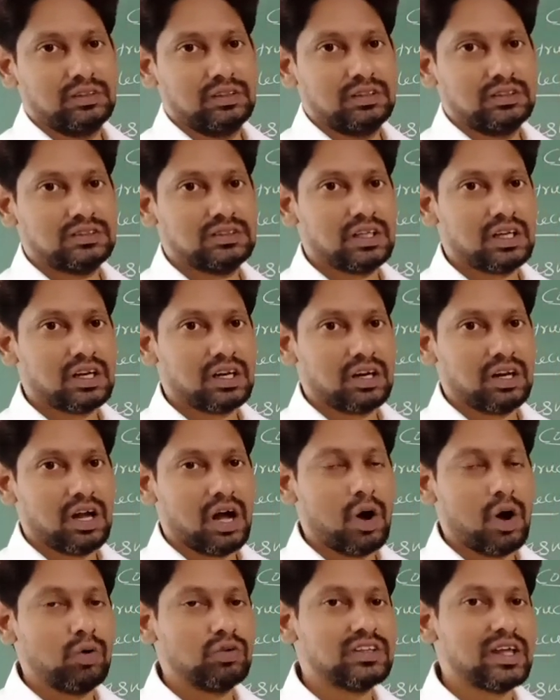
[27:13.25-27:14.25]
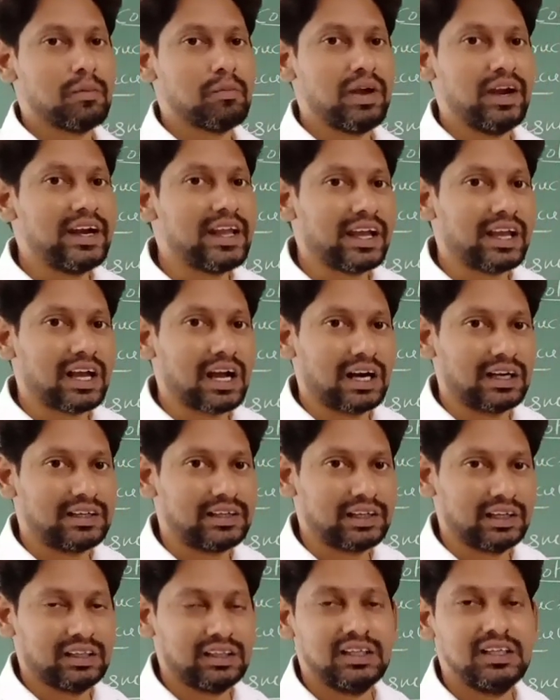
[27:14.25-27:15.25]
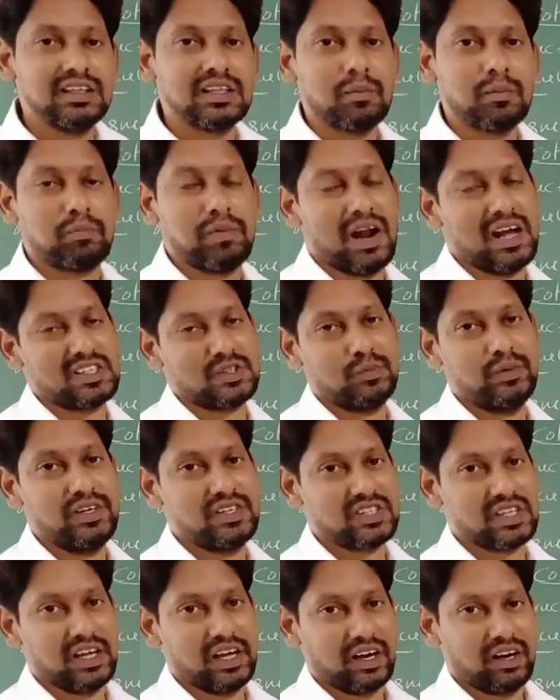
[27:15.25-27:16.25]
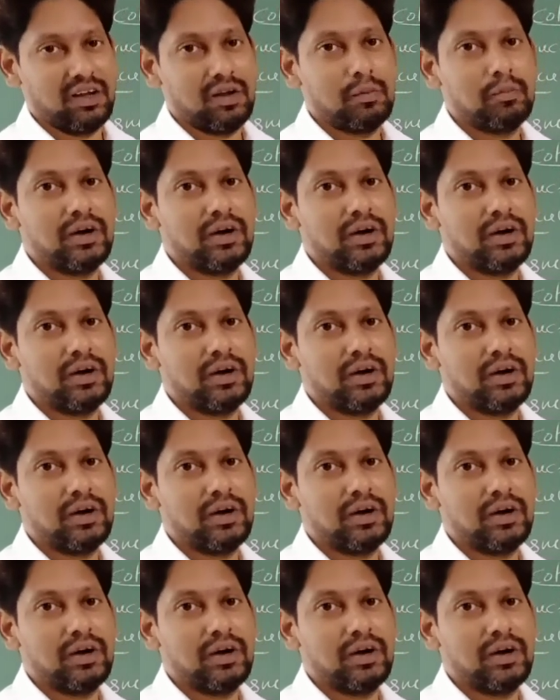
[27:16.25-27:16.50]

Sir, how they made a cut in the plasmid, sir?